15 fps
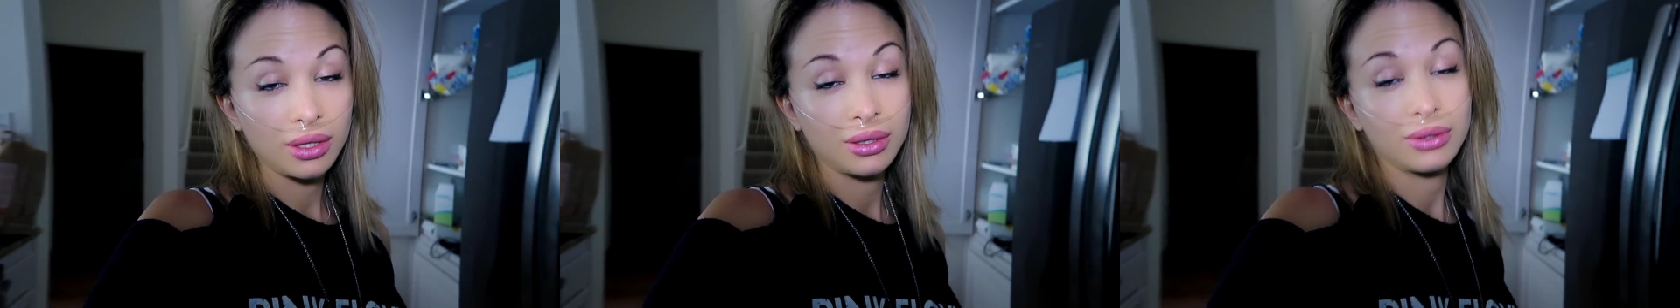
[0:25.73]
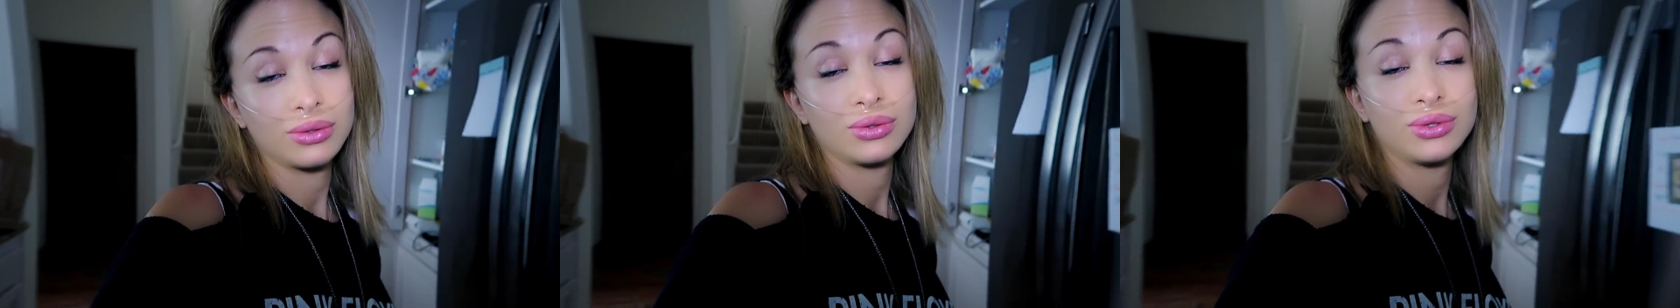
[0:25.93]

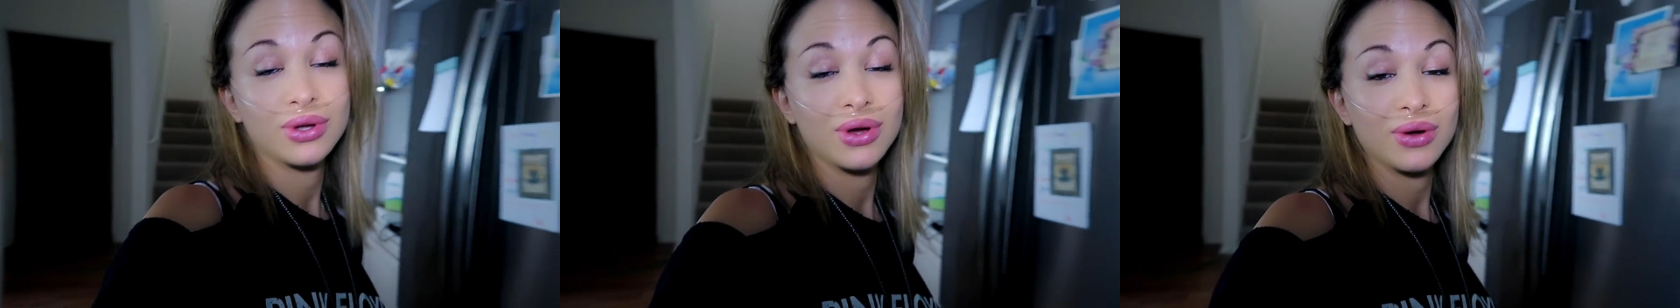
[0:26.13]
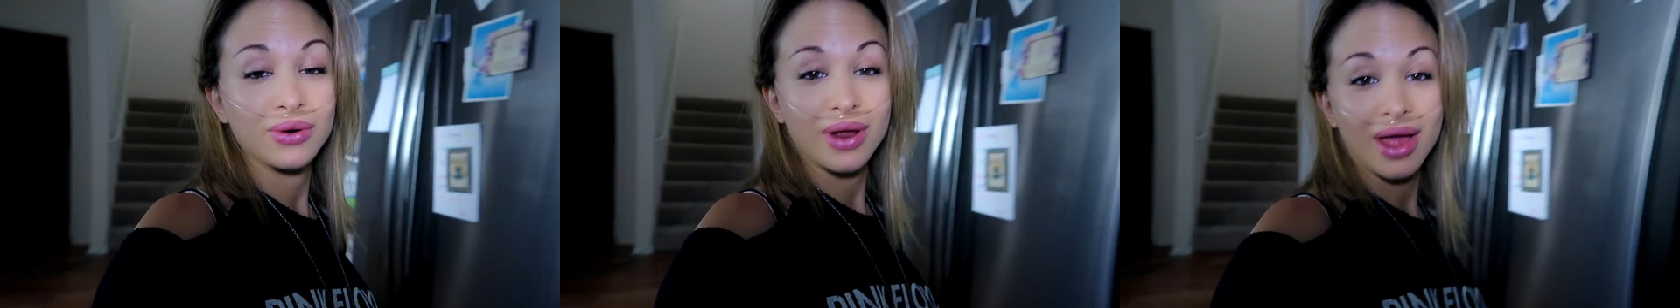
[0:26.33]
you
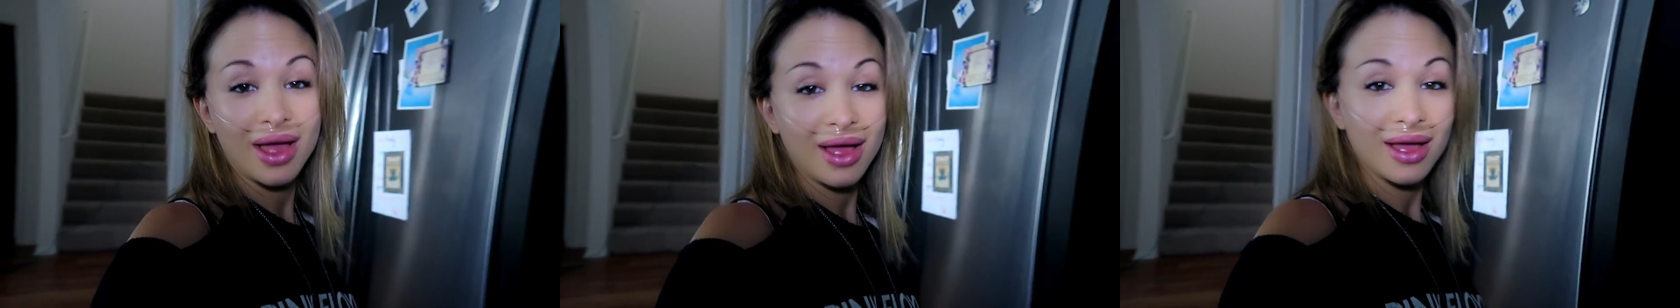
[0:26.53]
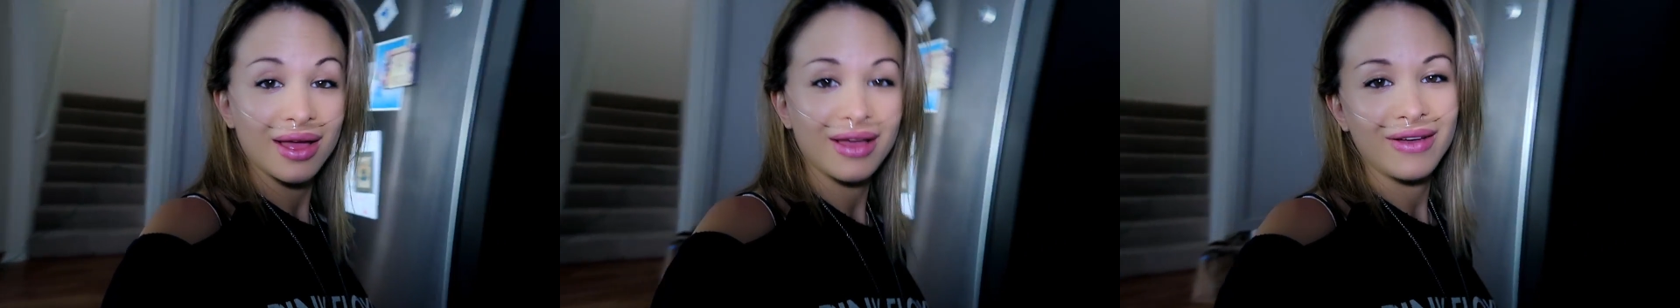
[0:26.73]
don't
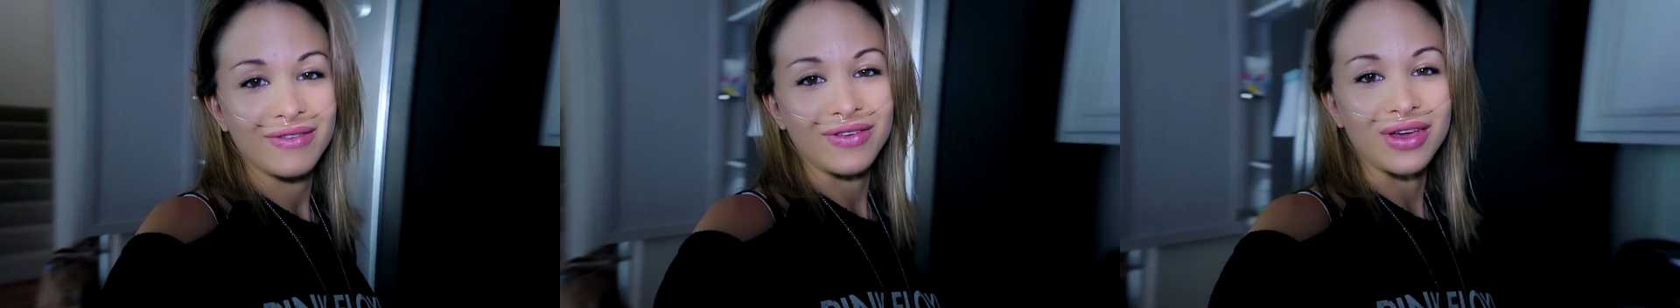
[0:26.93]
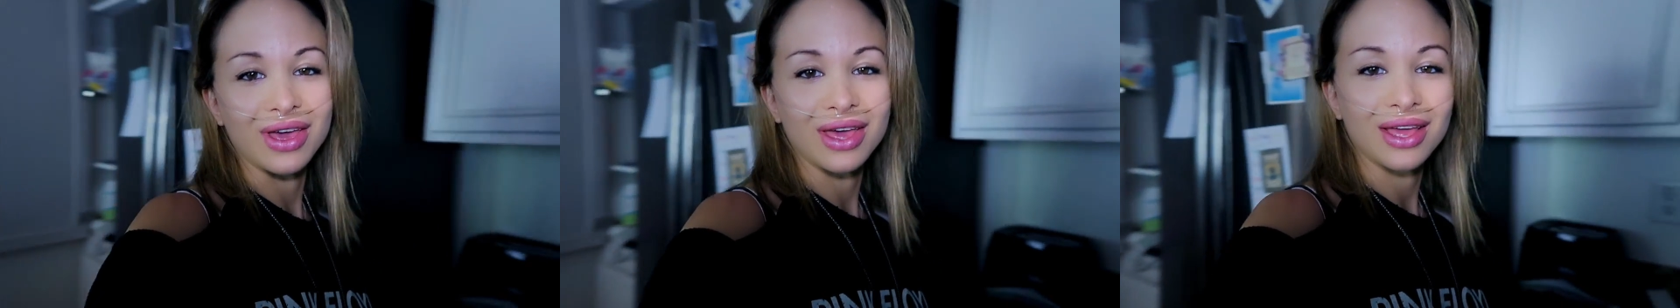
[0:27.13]
have
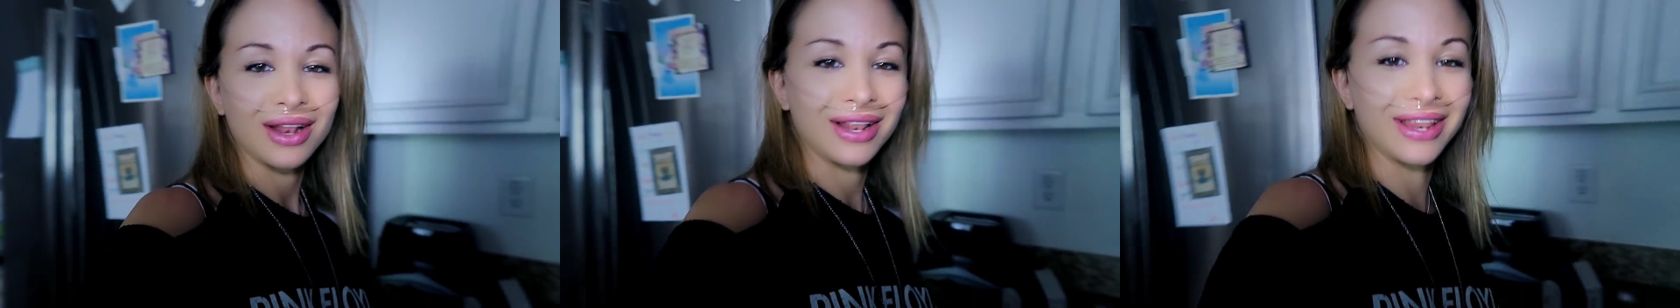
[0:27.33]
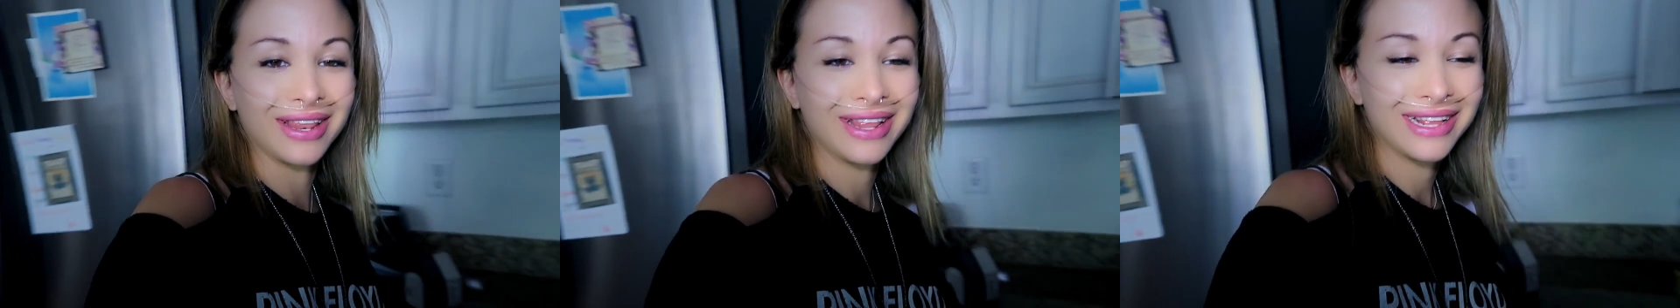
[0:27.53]

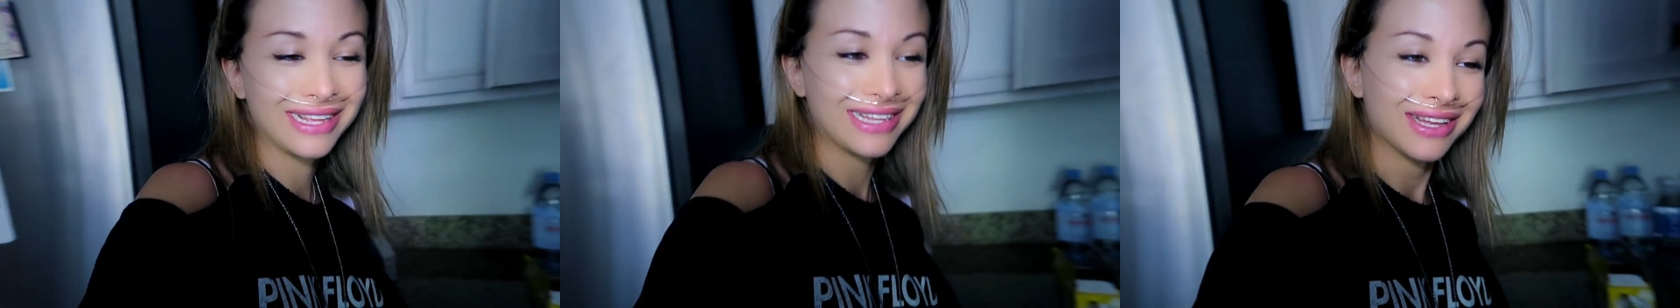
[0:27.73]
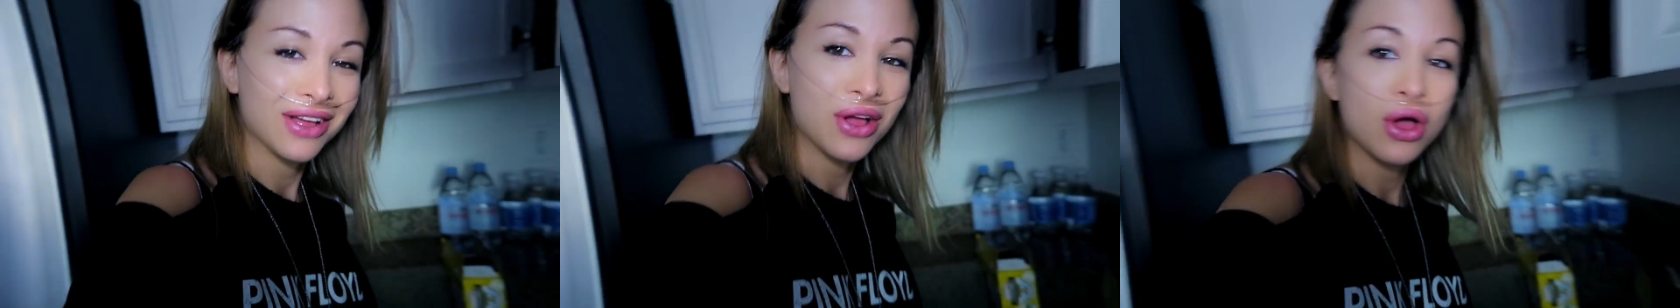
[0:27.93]
it?